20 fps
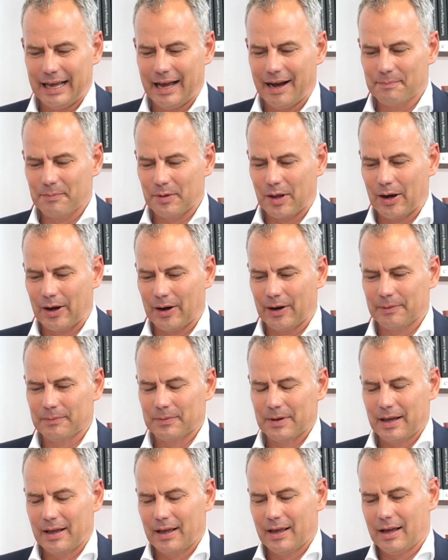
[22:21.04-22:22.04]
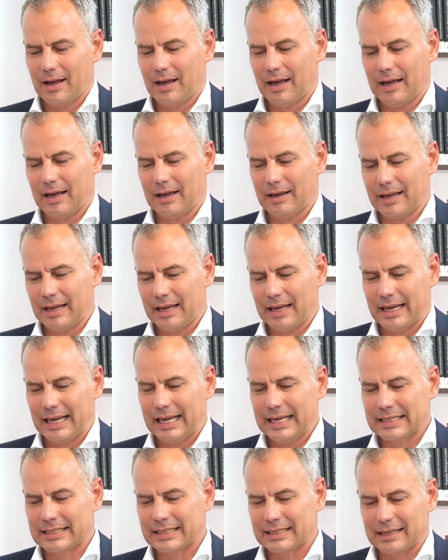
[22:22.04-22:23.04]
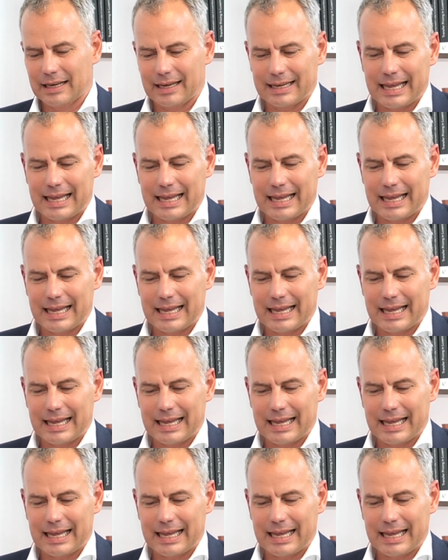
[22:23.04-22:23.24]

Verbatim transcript: yeah, uh, his